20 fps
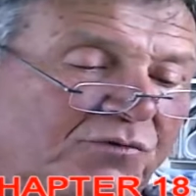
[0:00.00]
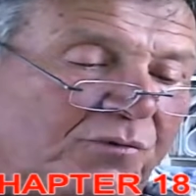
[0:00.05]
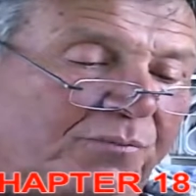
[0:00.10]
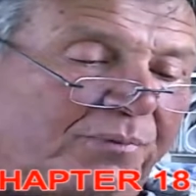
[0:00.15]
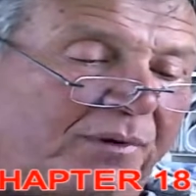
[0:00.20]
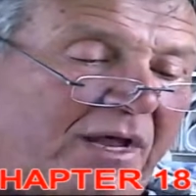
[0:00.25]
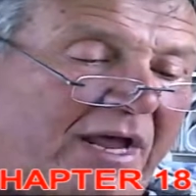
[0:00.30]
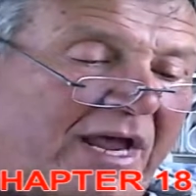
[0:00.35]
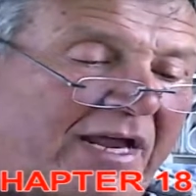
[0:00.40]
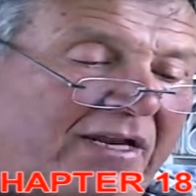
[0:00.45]

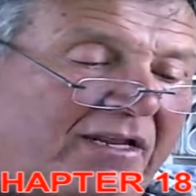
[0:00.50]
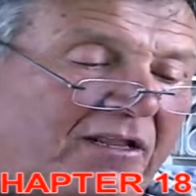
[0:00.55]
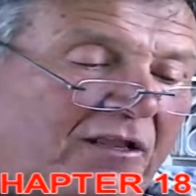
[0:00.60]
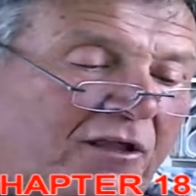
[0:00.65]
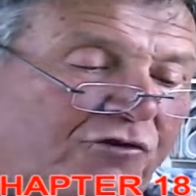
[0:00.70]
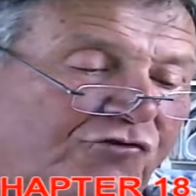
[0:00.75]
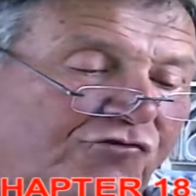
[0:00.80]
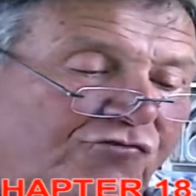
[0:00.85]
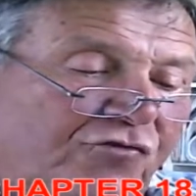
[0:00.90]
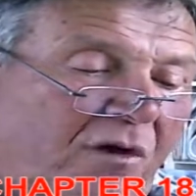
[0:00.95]
paid and the
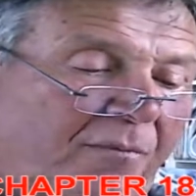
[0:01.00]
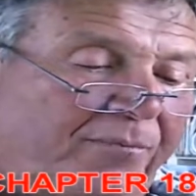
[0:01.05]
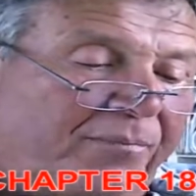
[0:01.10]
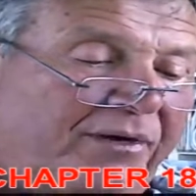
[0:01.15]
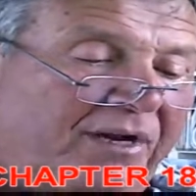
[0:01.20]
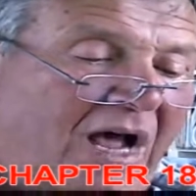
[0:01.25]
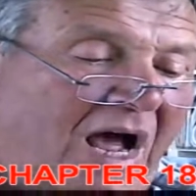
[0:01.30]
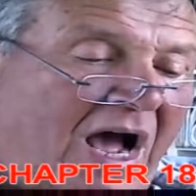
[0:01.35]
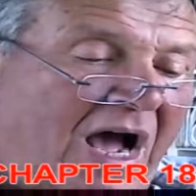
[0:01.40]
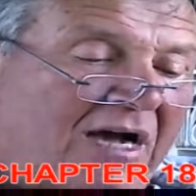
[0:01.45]

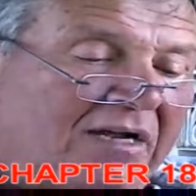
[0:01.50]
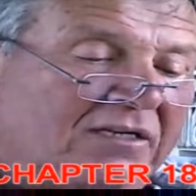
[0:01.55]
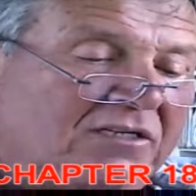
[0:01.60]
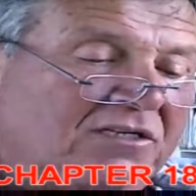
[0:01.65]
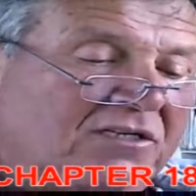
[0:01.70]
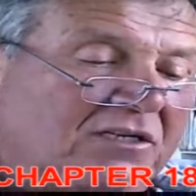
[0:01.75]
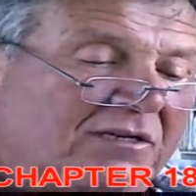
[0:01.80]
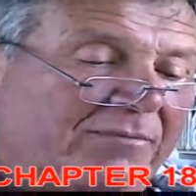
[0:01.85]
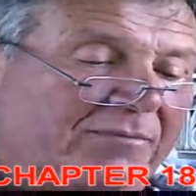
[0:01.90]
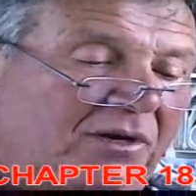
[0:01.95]
trumpet
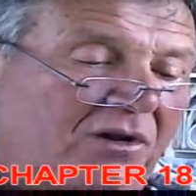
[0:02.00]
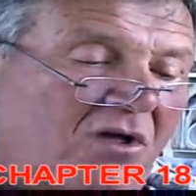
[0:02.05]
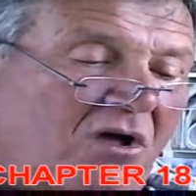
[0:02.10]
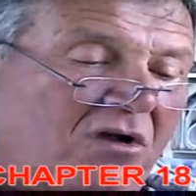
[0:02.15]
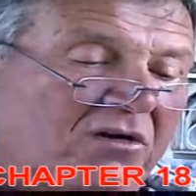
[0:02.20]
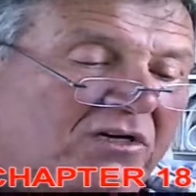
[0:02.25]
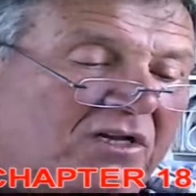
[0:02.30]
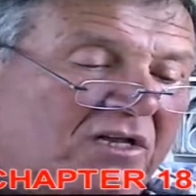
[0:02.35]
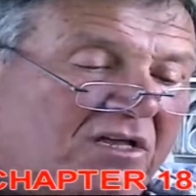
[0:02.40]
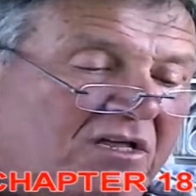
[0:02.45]
honestly
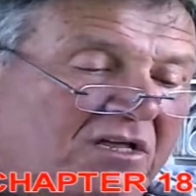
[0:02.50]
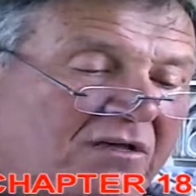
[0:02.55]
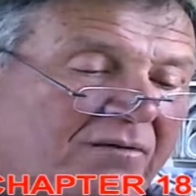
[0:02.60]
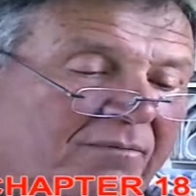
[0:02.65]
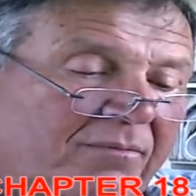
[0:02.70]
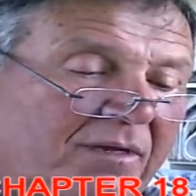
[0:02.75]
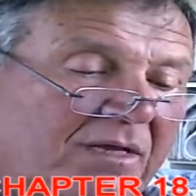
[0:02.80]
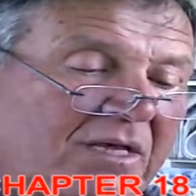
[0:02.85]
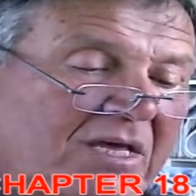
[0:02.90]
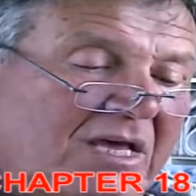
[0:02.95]
belonged to
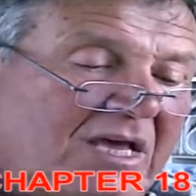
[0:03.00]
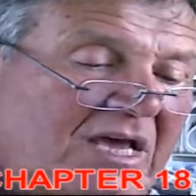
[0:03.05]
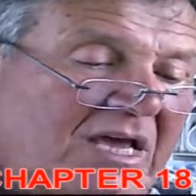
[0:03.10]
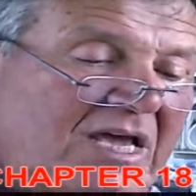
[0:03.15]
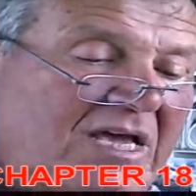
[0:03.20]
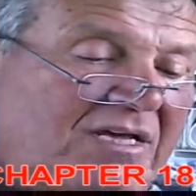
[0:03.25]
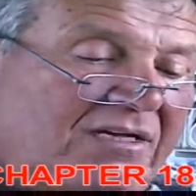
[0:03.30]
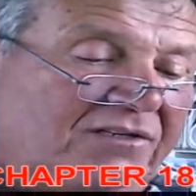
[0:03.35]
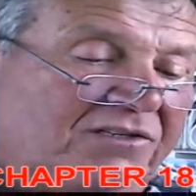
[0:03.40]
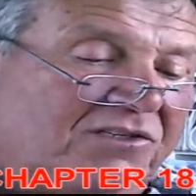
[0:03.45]
him,
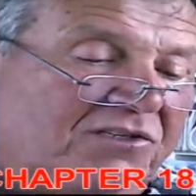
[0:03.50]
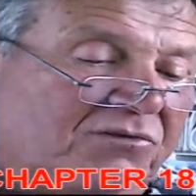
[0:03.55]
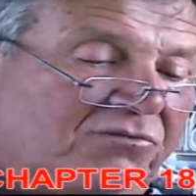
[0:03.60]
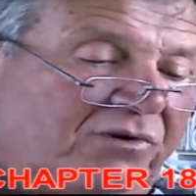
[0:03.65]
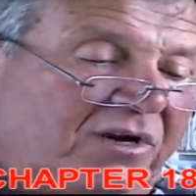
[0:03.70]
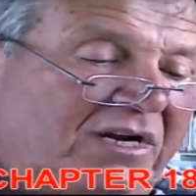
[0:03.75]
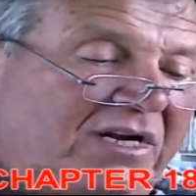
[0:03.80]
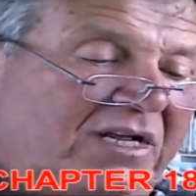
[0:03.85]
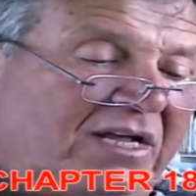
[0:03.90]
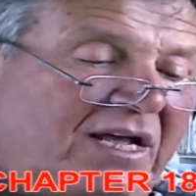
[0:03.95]
he and
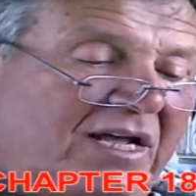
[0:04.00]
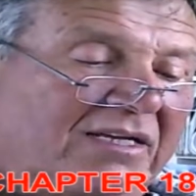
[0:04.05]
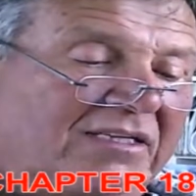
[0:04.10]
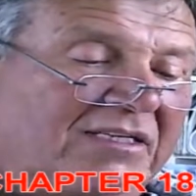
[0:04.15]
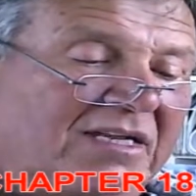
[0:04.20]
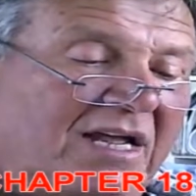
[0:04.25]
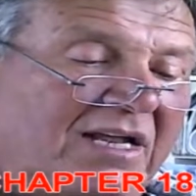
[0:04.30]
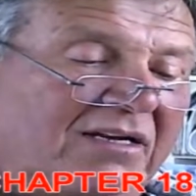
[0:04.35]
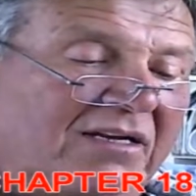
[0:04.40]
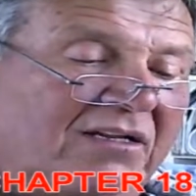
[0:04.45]
Serena
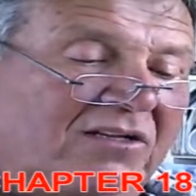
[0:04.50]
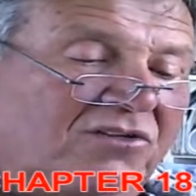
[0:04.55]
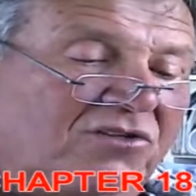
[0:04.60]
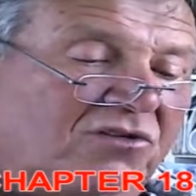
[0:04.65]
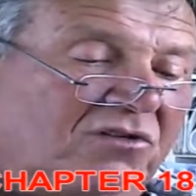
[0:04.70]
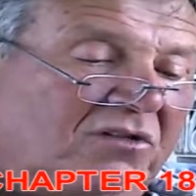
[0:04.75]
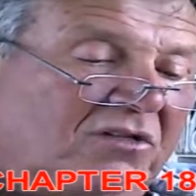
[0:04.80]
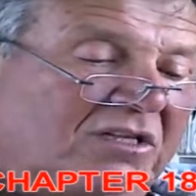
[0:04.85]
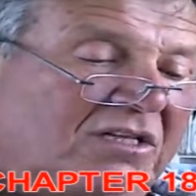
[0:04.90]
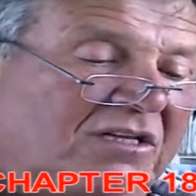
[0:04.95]
intended to
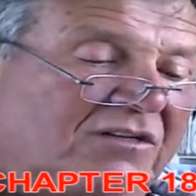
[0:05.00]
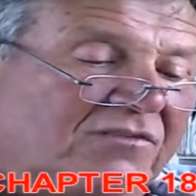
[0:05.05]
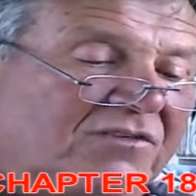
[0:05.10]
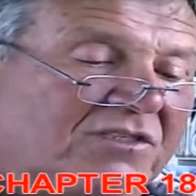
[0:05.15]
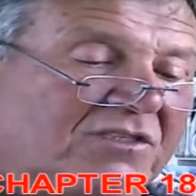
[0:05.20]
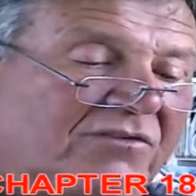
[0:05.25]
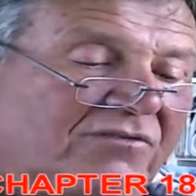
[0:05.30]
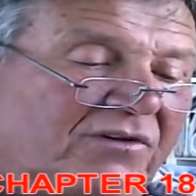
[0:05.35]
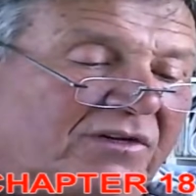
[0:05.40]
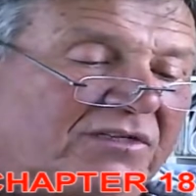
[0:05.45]
leave
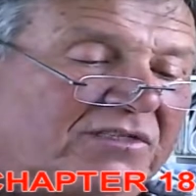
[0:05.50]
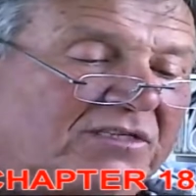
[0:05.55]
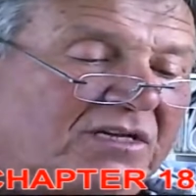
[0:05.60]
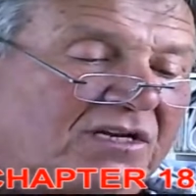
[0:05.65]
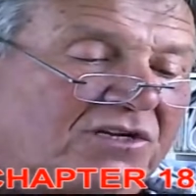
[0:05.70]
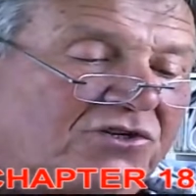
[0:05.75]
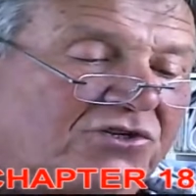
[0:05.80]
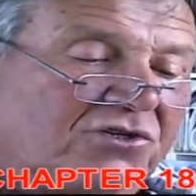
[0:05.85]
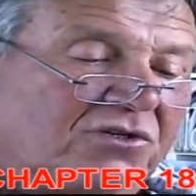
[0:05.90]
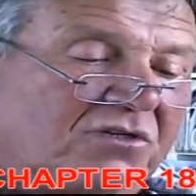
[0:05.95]

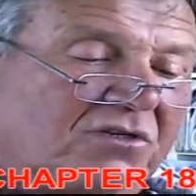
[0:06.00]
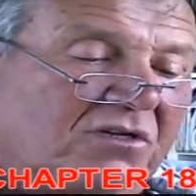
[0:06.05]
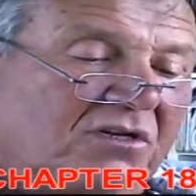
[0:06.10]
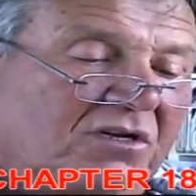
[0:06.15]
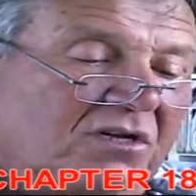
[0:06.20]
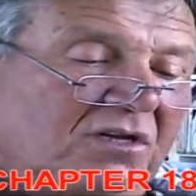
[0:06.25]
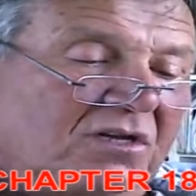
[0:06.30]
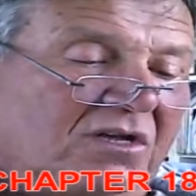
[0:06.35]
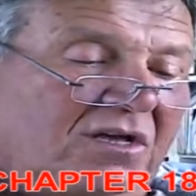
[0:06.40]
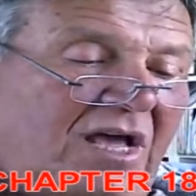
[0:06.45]
civilization
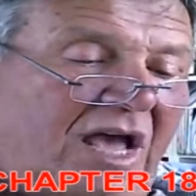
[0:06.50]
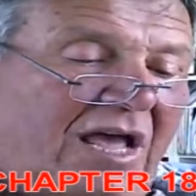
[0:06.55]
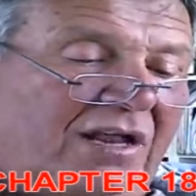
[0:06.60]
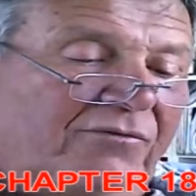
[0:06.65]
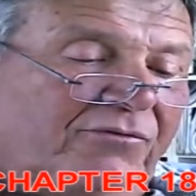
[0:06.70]
and